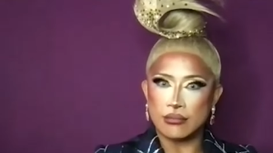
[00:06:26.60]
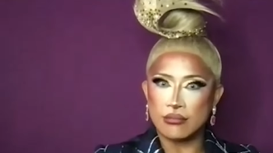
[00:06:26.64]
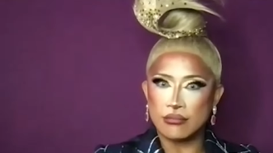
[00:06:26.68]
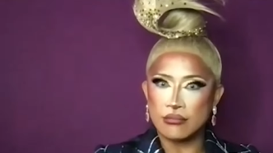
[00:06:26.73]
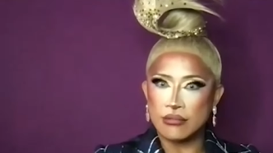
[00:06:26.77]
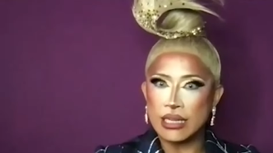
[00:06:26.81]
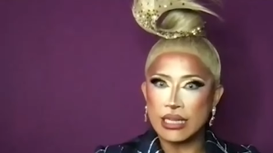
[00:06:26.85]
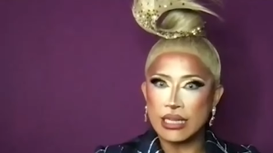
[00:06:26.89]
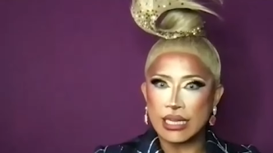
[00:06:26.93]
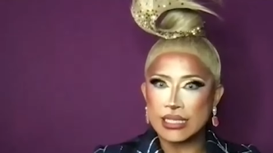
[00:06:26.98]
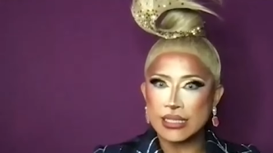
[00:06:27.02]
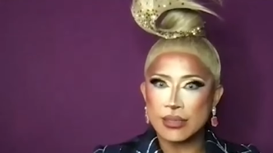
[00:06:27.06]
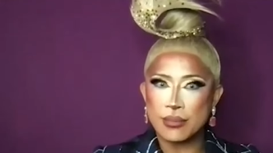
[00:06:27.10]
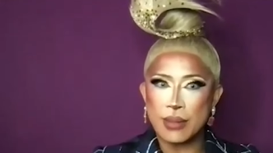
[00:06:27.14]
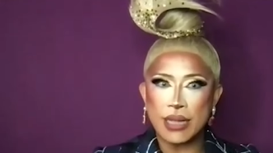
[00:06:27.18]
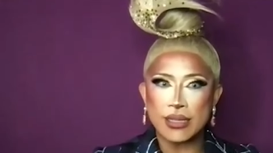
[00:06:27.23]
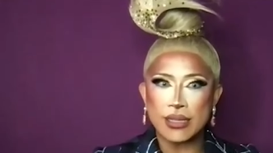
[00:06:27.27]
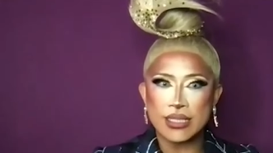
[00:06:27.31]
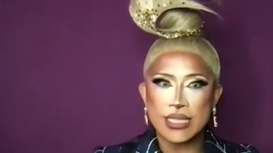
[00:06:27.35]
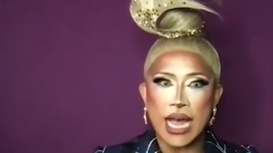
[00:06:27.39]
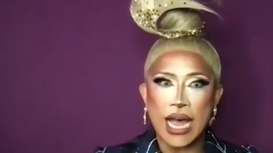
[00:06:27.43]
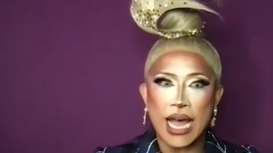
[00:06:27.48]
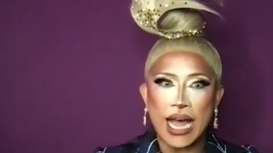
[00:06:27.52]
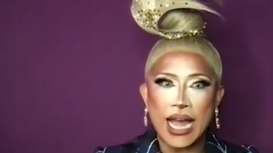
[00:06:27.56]
really it's
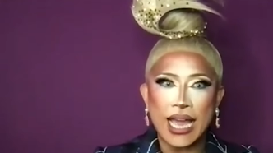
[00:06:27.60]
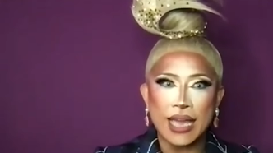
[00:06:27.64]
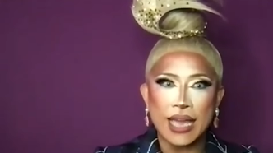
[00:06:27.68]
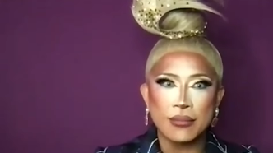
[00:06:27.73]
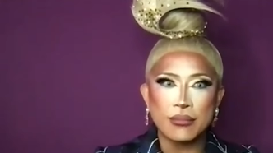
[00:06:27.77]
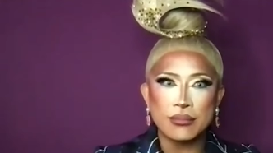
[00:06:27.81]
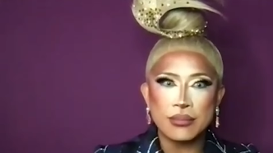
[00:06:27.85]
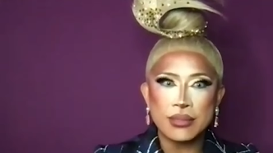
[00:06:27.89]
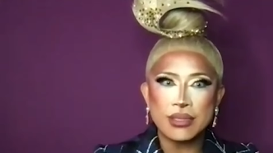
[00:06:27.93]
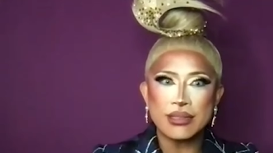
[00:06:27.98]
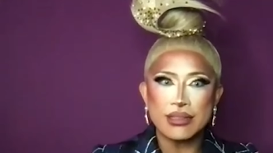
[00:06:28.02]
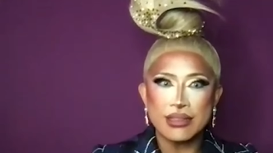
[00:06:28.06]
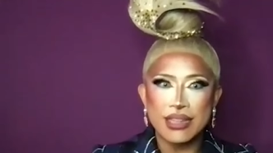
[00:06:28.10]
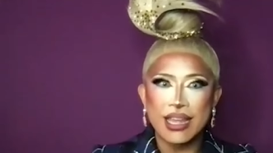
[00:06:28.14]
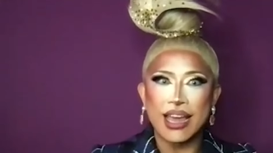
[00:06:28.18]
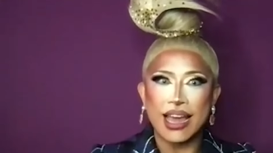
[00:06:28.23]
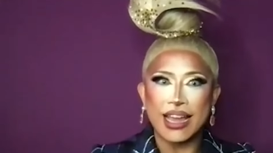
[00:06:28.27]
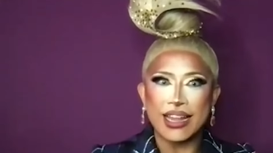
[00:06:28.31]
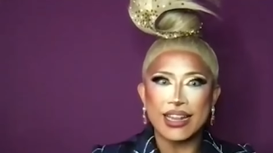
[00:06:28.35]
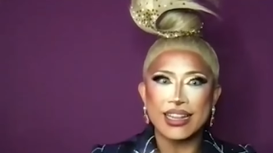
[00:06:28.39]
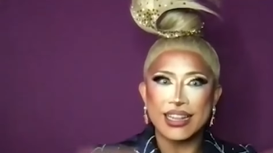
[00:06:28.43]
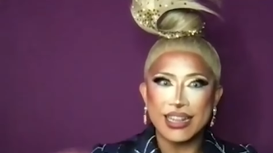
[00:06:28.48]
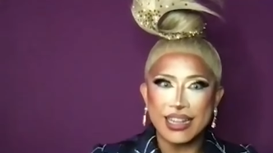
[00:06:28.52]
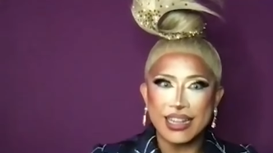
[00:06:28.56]
about time
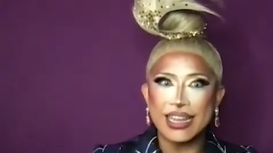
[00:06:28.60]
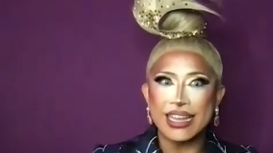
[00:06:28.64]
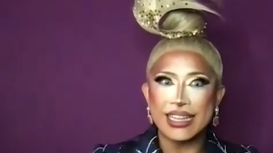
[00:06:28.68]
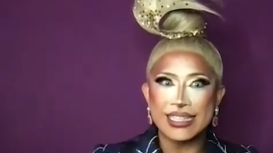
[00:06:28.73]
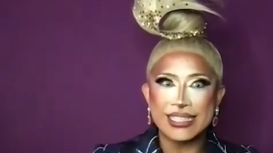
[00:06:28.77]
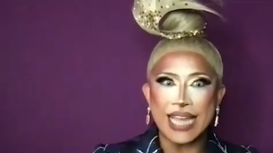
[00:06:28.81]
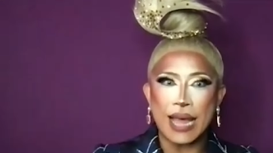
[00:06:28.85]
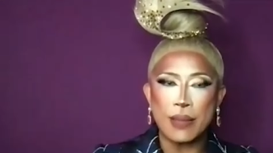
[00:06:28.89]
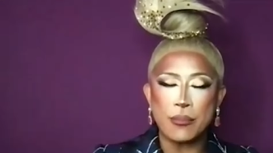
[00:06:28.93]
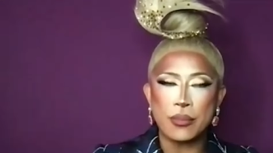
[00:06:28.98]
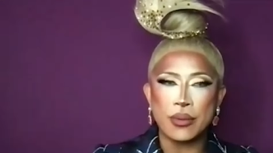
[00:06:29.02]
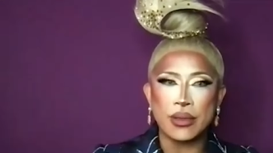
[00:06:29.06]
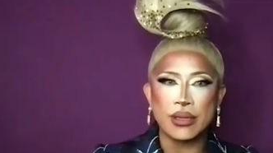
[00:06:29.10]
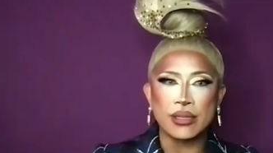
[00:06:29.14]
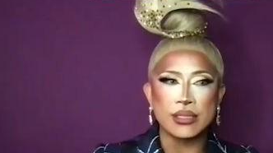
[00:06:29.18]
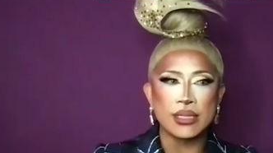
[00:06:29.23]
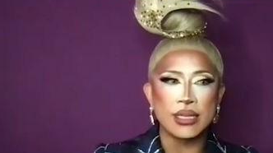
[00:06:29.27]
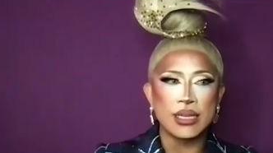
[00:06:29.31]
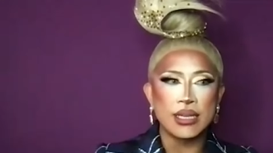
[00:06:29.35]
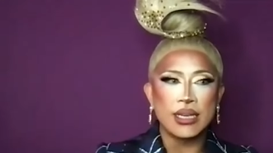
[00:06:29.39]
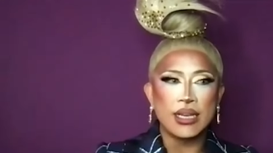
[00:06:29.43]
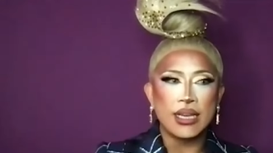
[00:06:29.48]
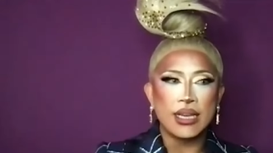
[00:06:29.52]
that it's happened